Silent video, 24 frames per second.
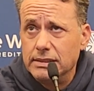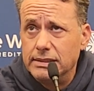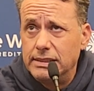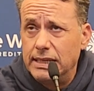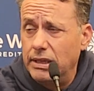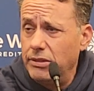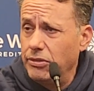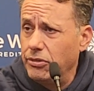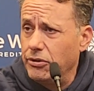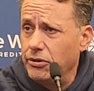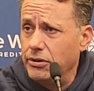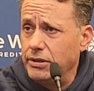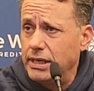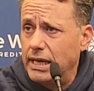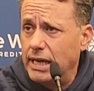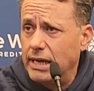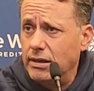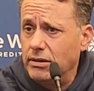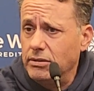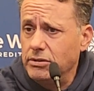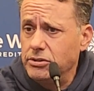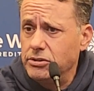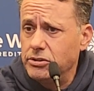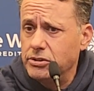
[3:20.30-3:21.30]
10 third
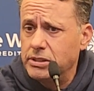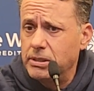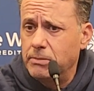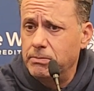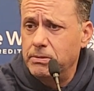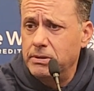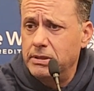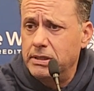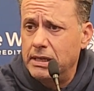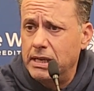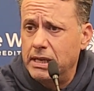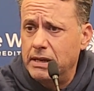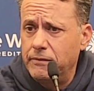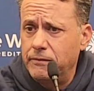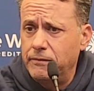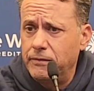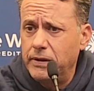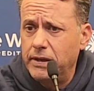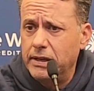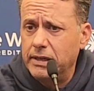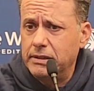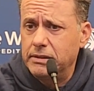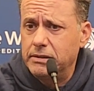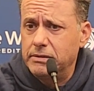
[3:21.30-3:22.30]
downs or something to that
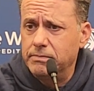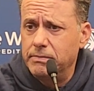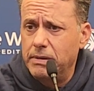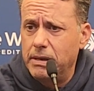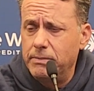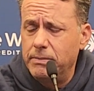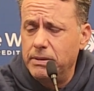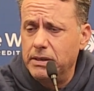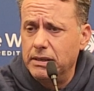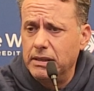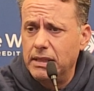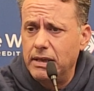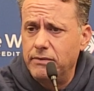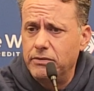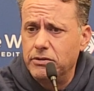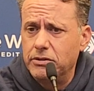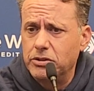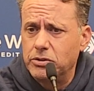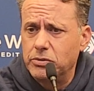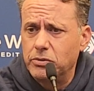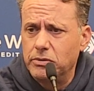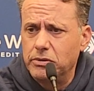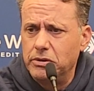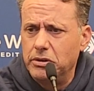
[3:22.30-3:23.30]
effect, maybe 11 or
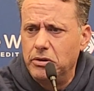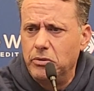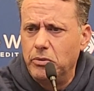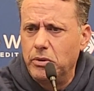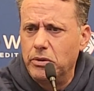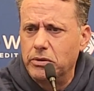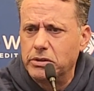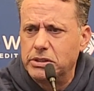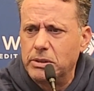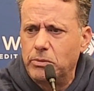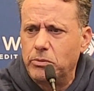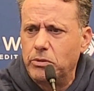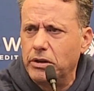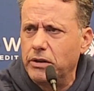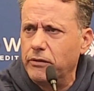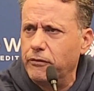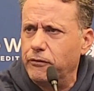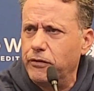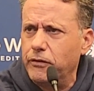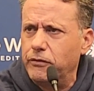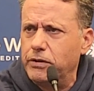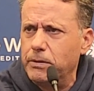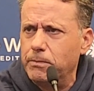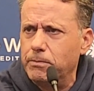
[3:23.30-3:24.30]
12. We were somewhere in the
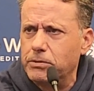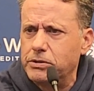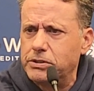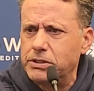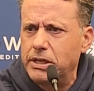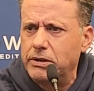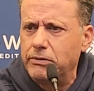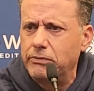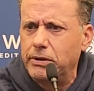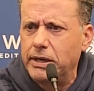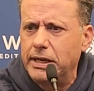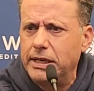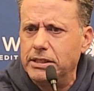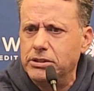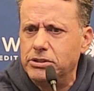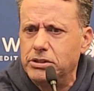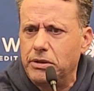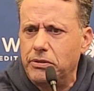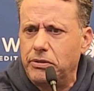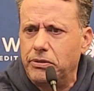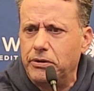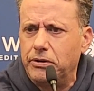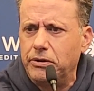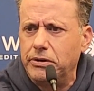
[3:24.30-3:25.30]
50% range
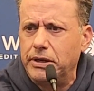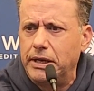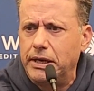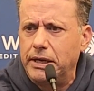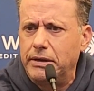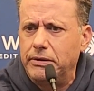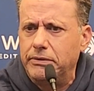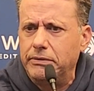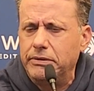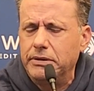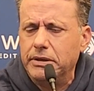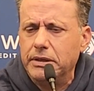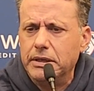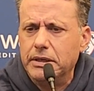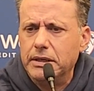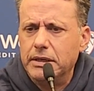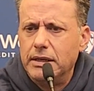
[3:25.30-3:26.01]
on third down.